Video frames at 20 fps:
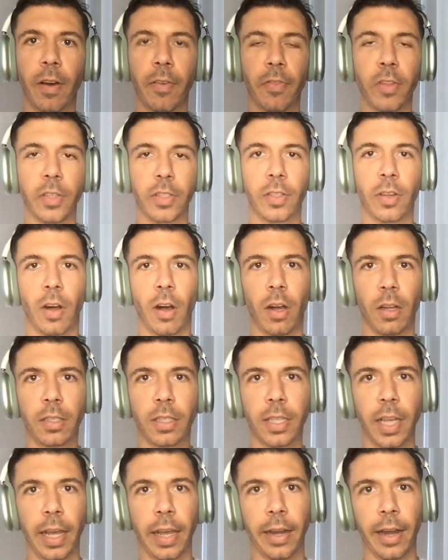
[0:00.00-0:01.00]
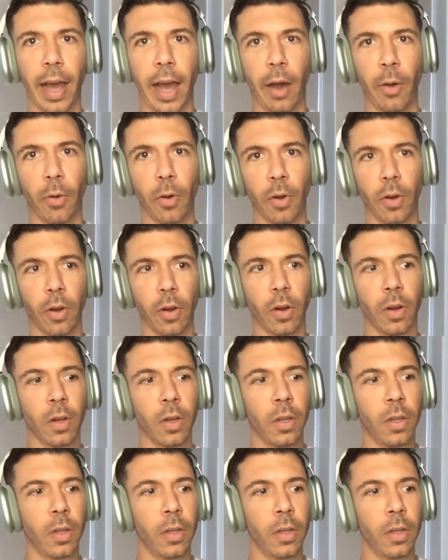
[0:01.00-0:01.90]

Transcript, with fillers: of the sauce and our